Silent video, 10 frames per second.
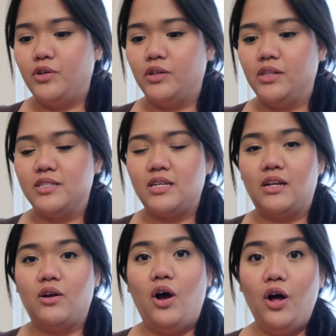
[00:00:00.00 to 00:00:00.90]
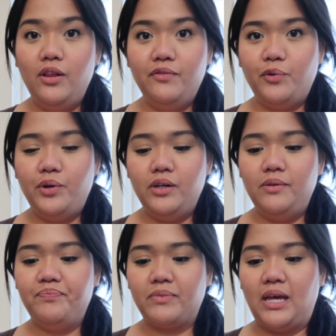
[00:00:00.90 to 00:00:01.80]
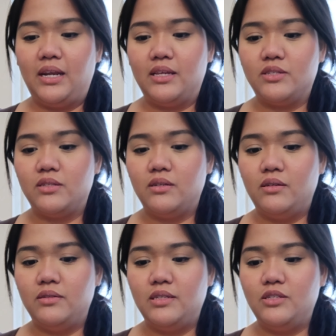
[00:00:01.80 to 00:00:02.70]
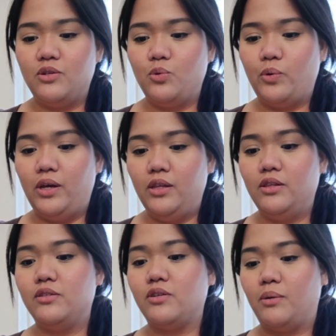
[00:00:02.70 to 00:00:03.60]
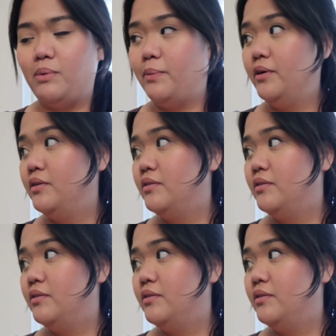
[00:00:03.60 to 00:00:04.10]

cooked this in olive oil, and it's seasoned with salt, pepper.